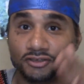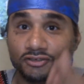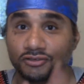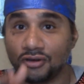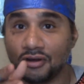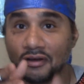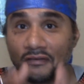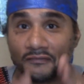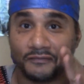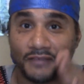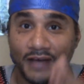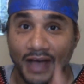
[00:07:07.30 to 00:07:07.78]

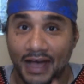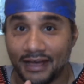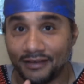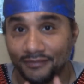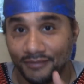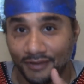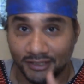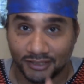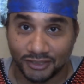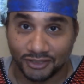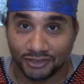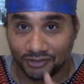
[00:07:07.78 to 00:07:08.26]
or
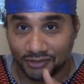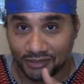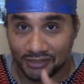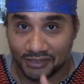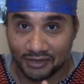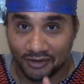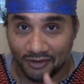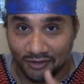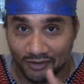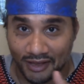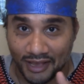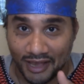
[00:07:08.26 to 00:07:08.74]
$500.
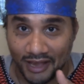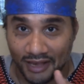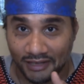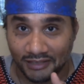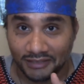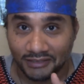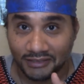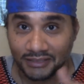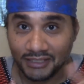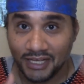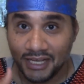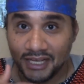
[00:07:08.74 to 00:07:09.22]

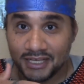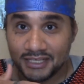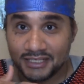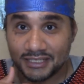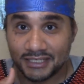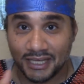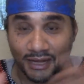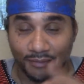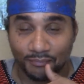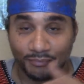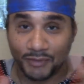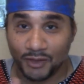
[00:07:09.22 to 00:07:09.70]
Okay?
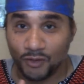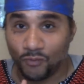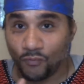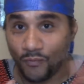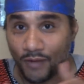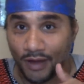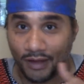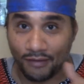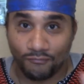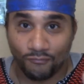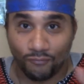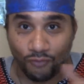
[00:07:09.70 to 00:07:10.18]
Something
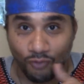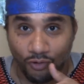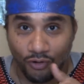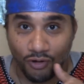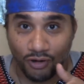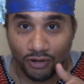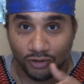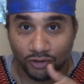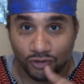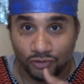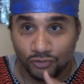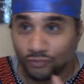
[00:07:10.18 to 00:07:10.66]
went
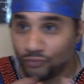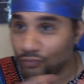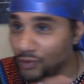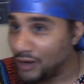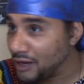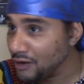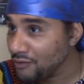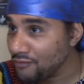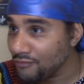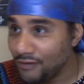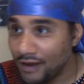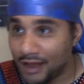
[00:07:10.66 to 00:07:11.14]
wrong. You
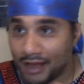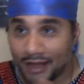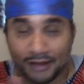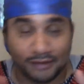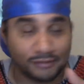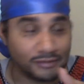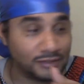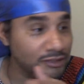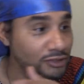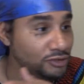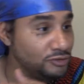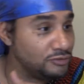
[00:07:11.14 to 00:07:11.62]
went
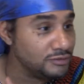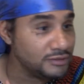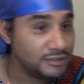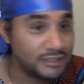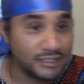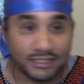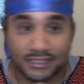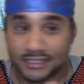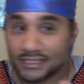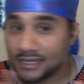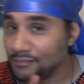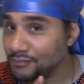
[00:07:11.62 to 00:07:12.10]
around and you
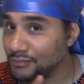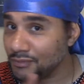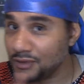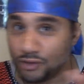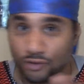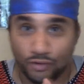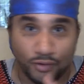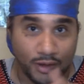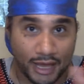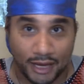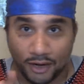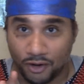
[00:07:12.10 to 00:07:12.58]
did something
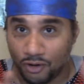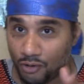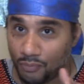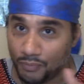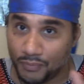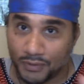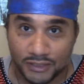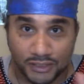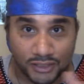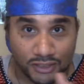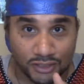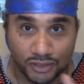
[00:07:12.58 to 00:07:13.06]
you had no
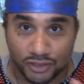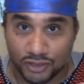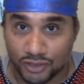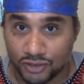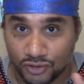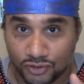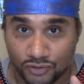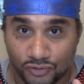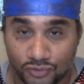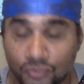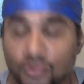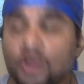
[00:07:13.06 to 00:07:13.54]
business to
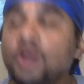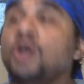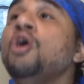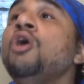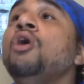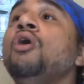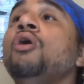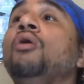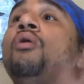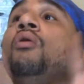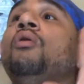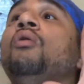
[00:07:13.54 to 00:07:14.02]
do,
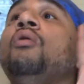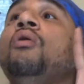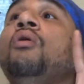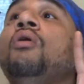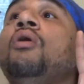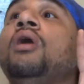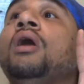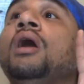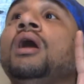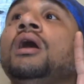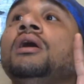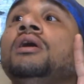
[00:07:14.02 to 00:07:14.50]

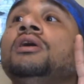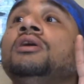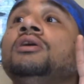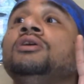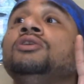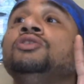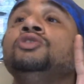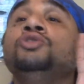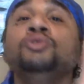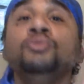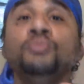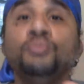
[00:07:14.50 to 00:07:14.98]
or
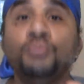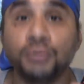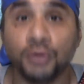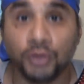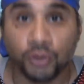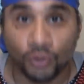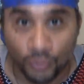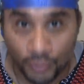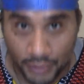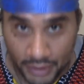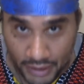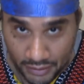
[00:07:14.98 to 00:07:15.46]
you
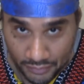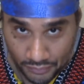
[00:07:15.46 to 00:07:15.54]
blew it